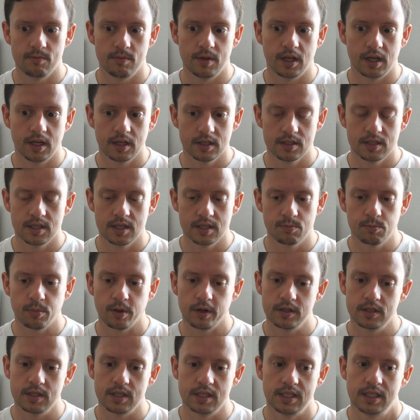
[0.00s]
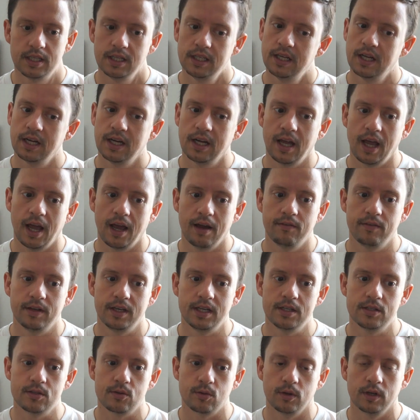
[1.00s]
because this person did not have
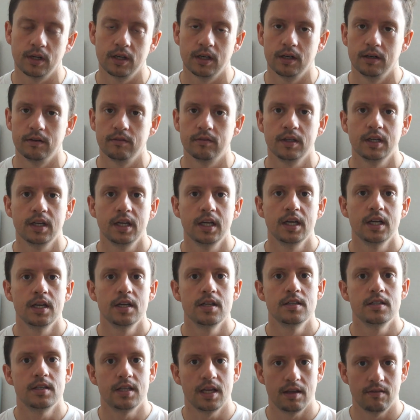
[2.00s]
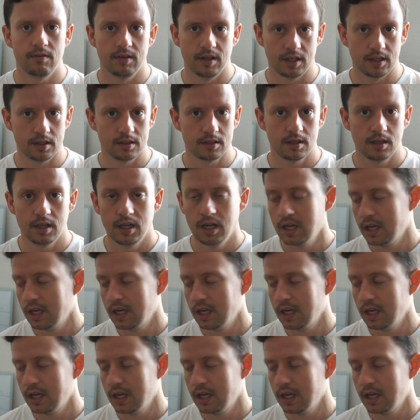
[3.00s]
any sort of savings.